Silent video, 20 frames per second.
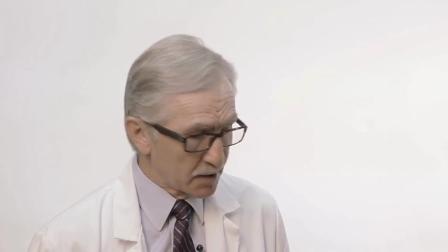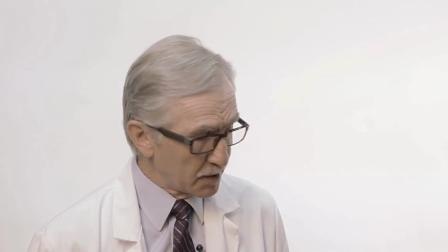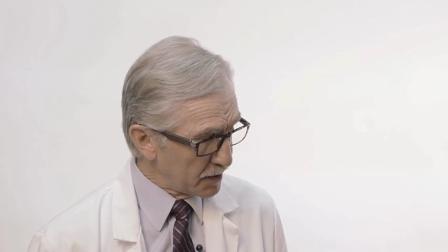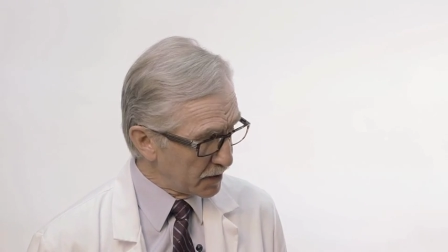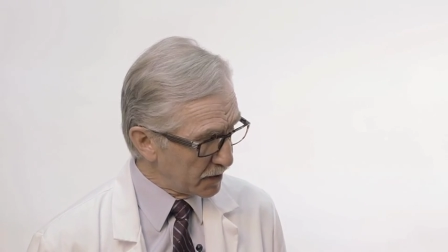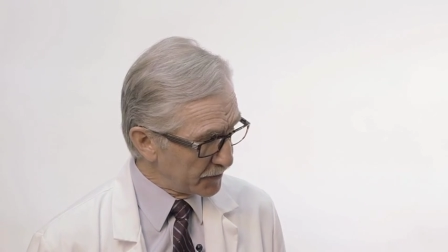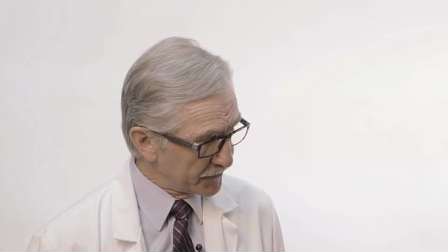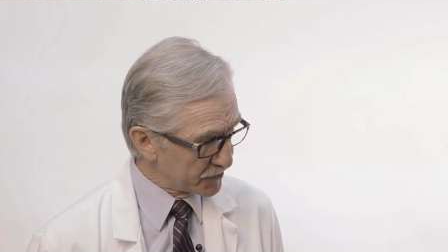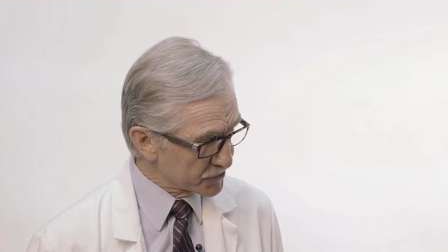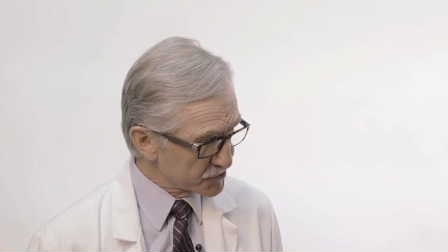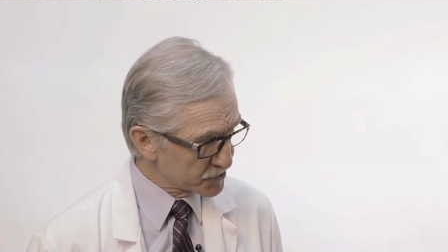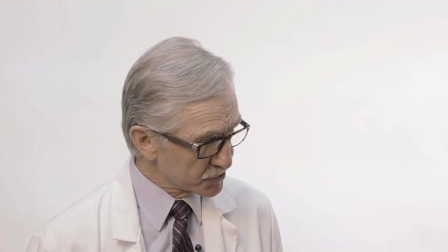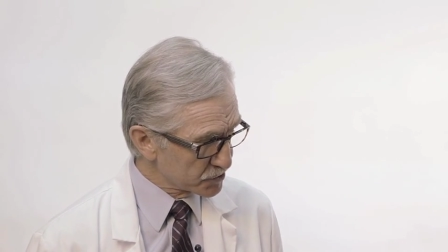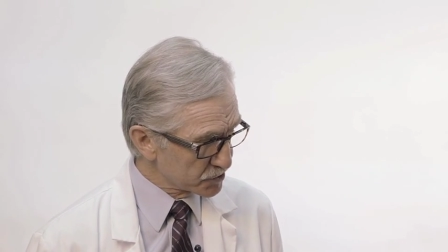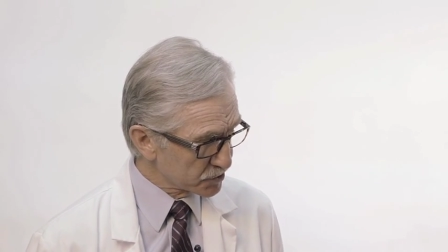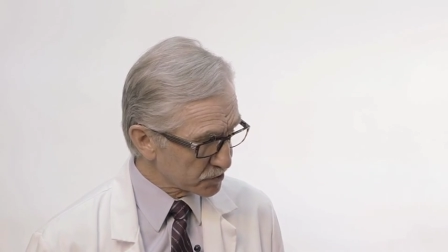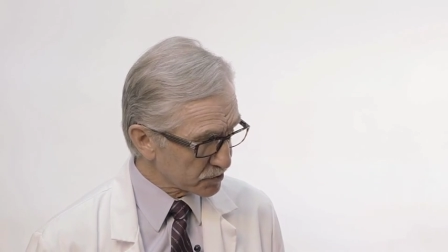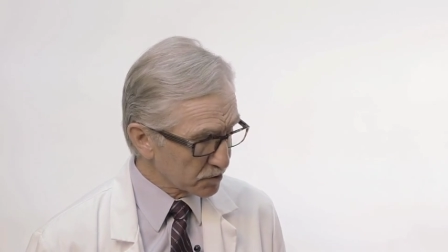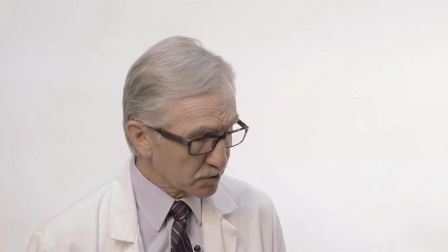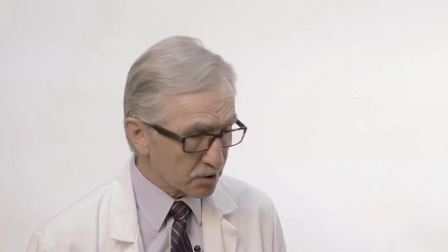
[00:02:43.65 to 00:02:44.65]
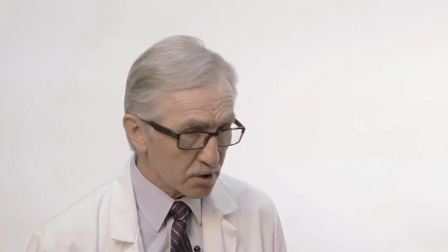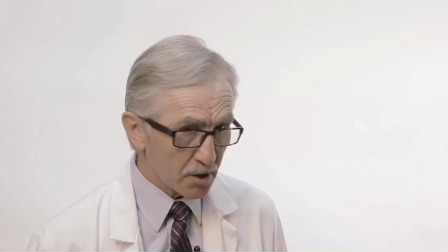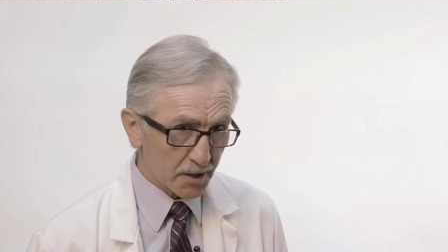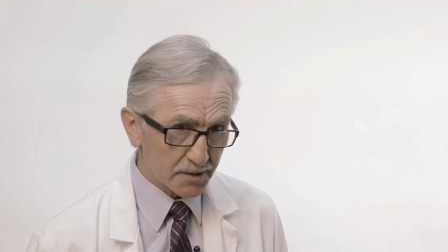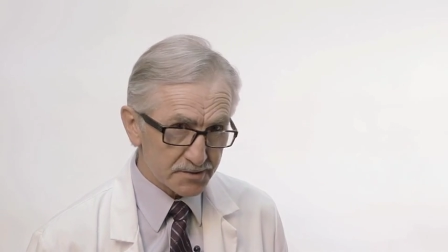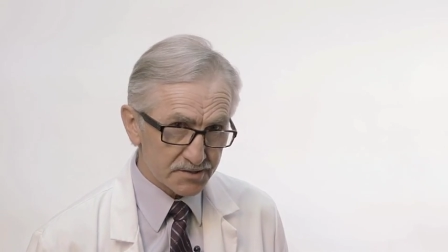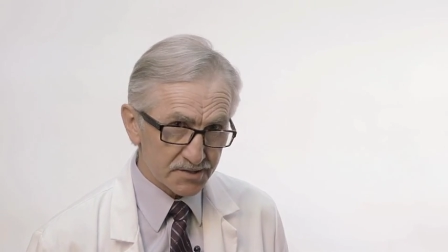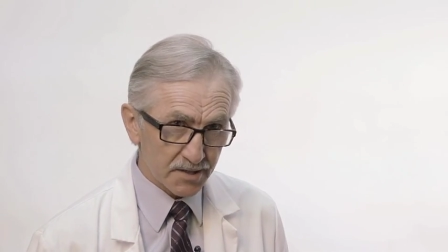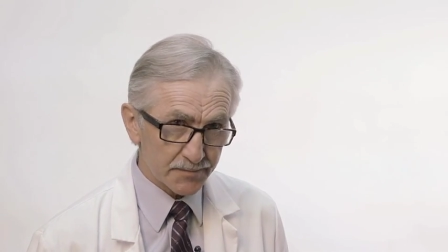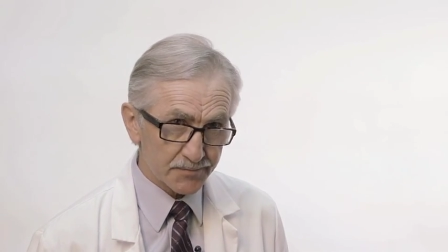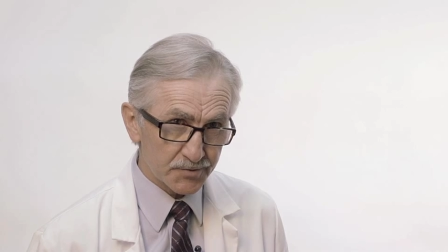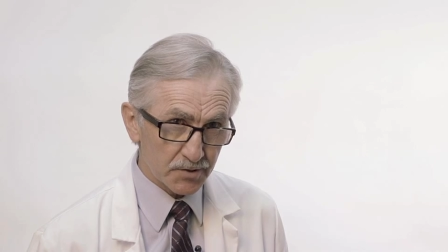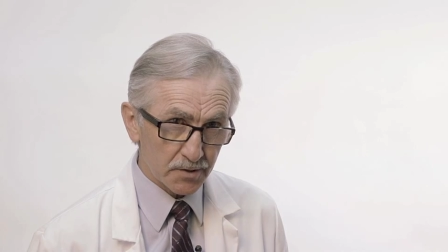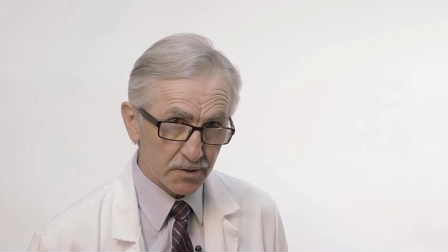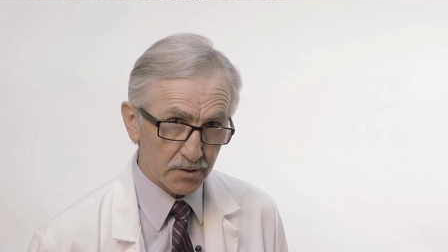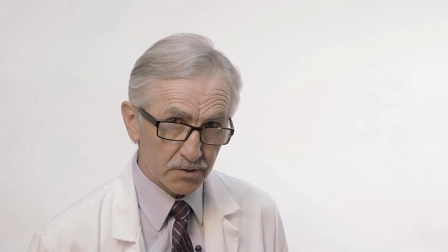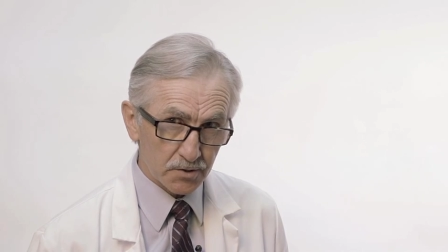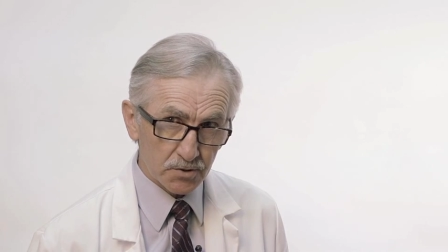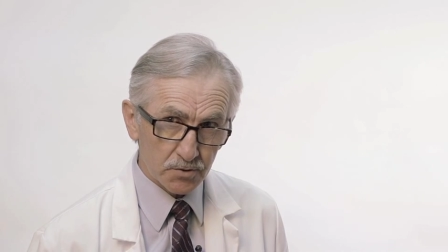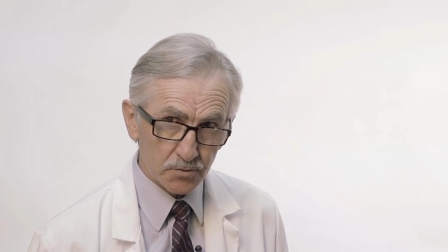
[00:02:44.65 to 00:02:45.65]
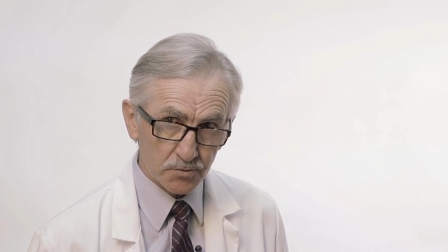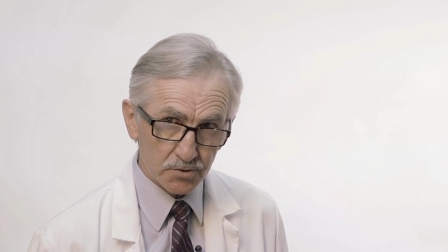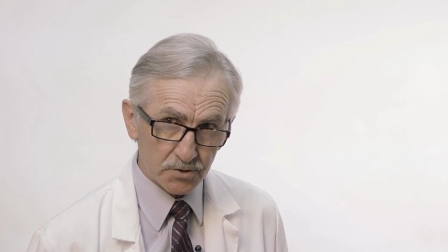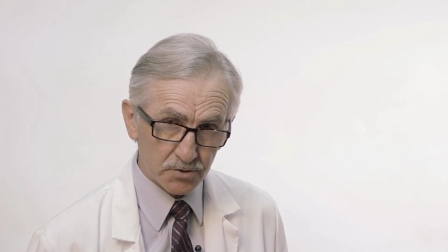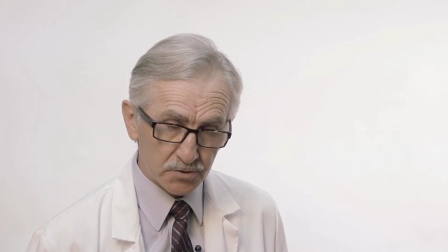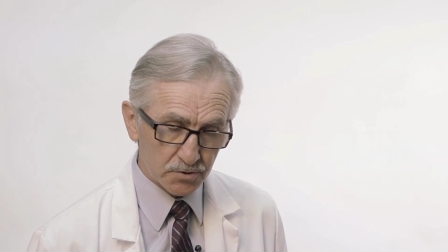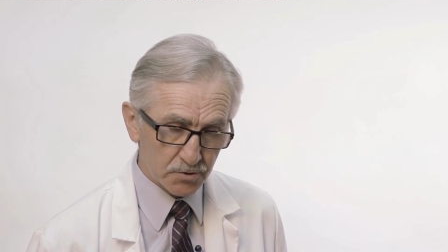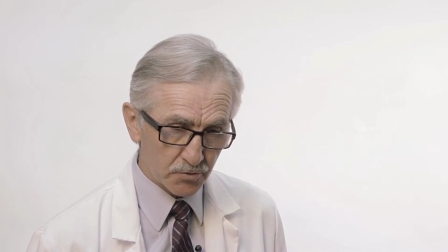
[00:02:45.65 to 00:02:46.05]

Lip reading: The surgical concepts include